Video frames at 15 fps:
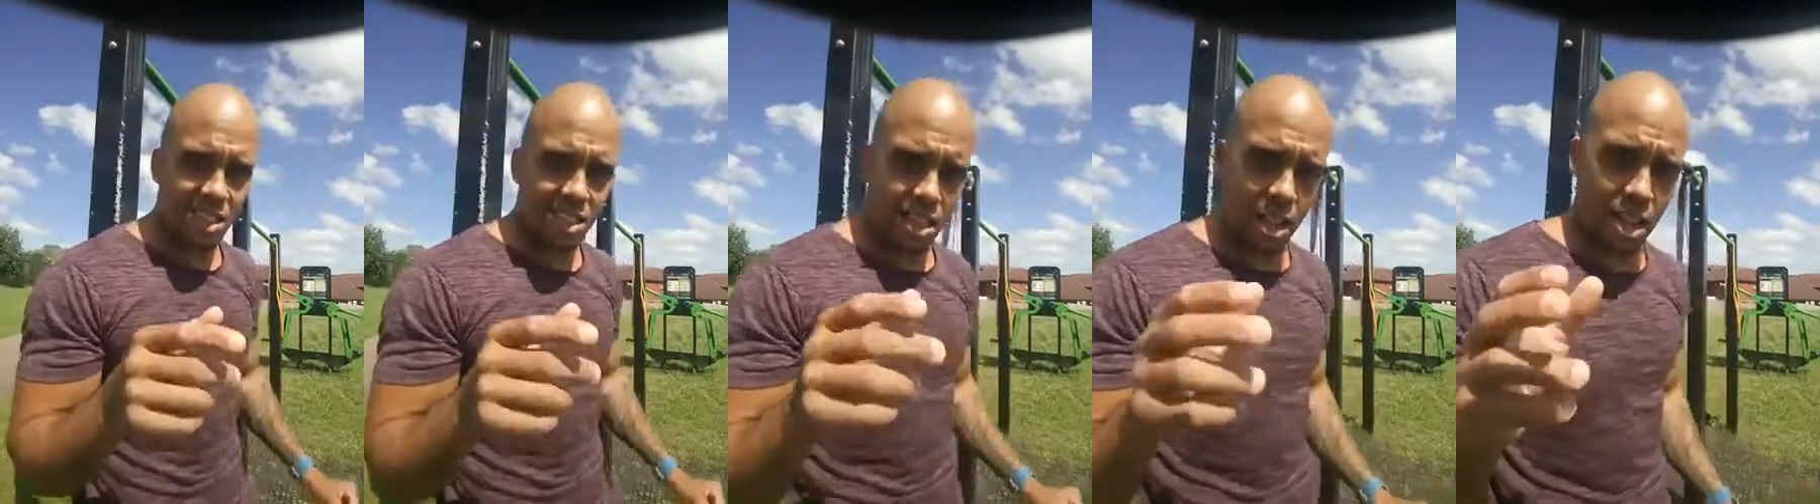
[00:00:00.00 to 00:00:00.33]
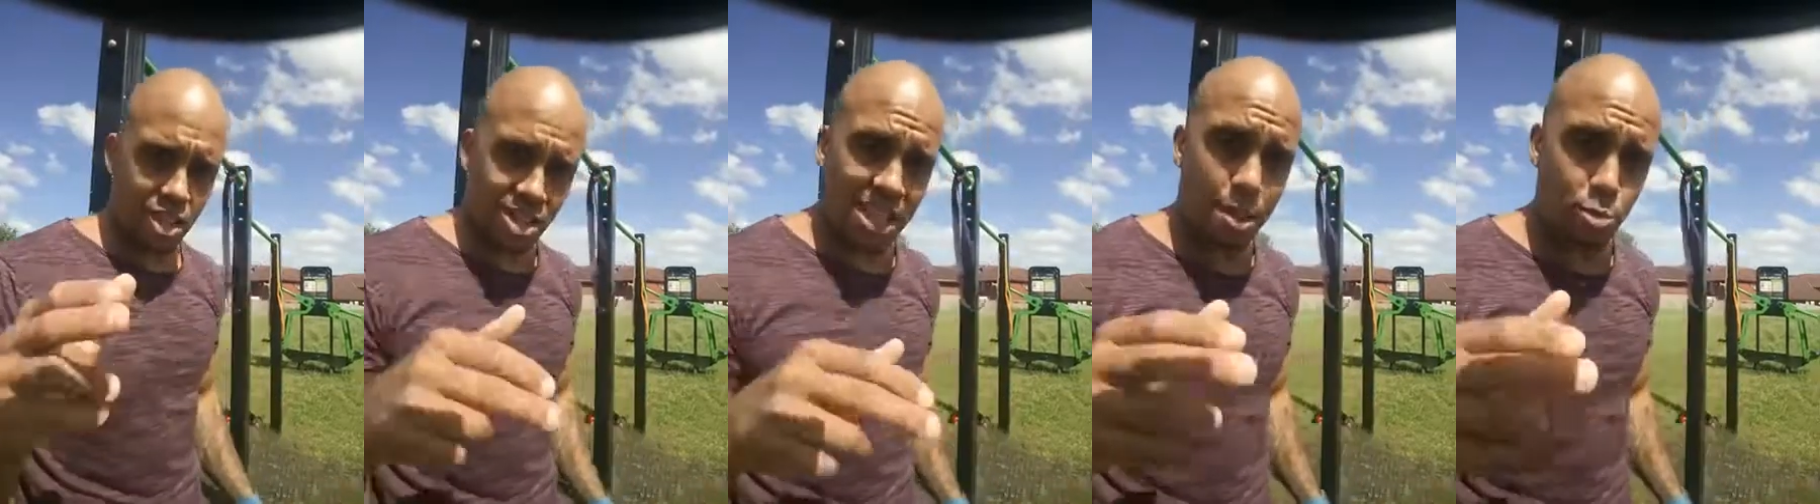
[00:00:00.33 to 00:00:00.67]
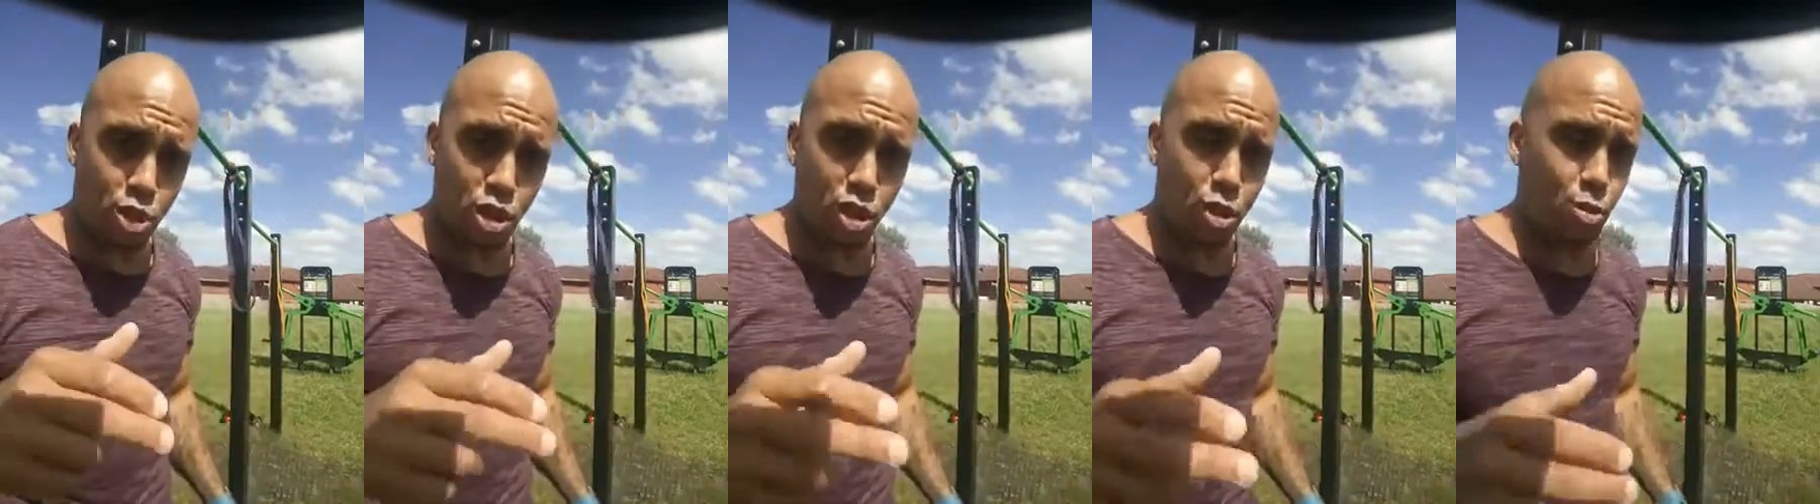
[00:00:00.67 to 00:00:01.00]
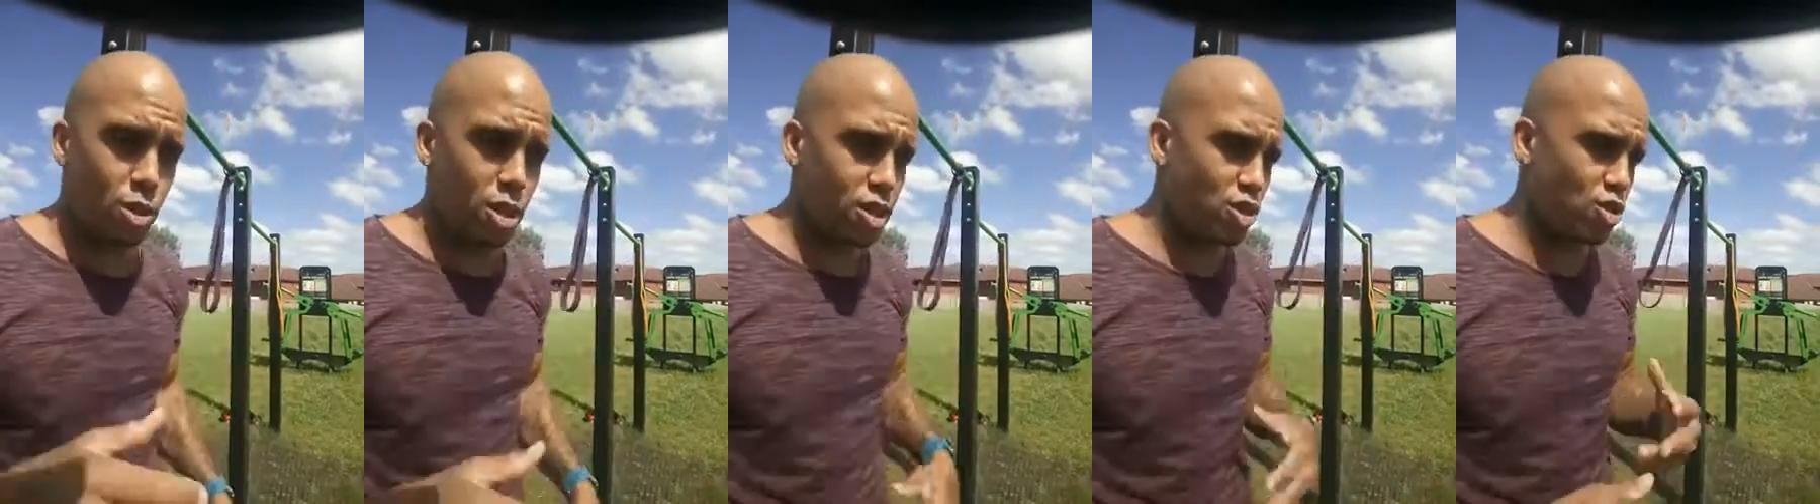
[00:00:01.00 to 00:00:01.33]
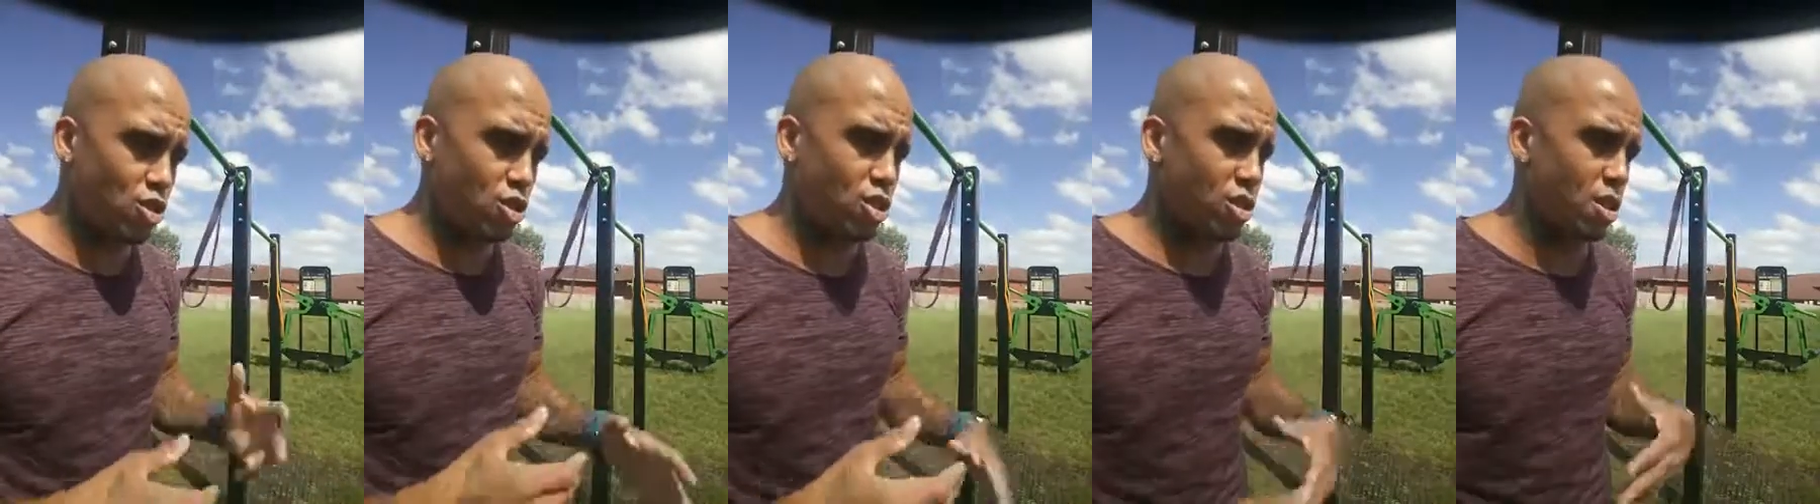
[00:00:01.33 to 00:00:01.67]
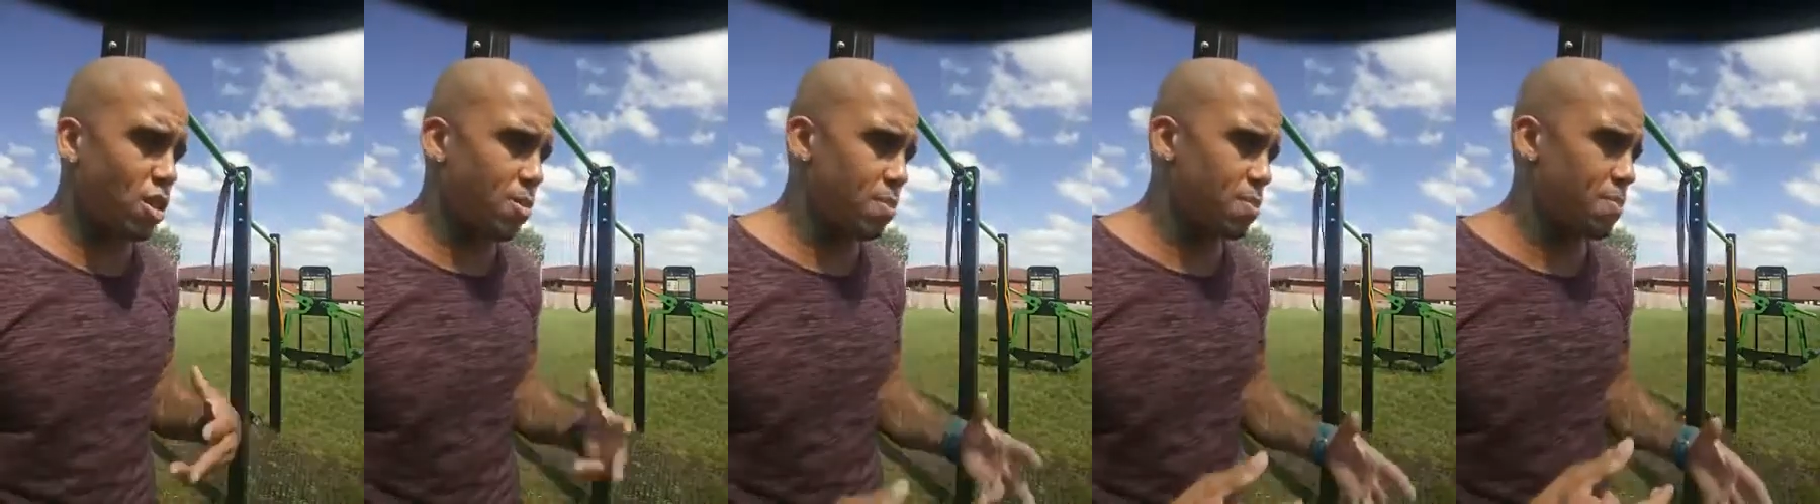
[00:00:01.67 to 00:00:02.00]
Step 2 is just
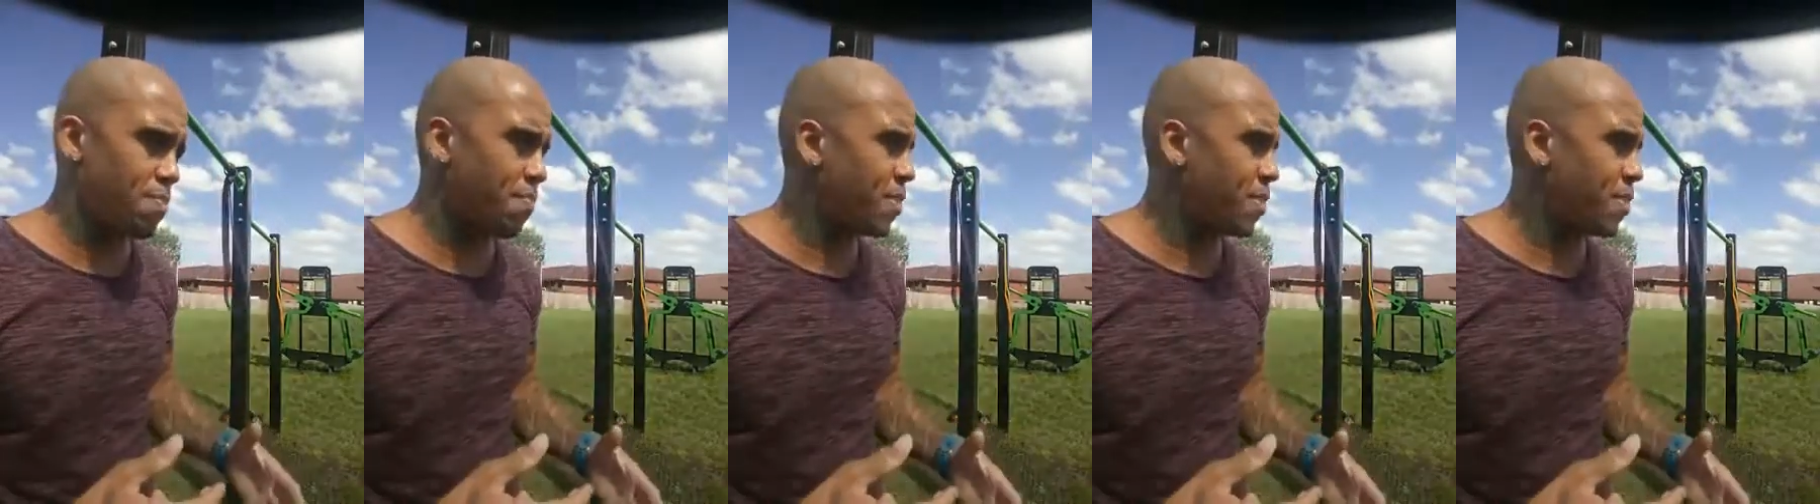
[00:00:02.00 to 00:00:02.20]
a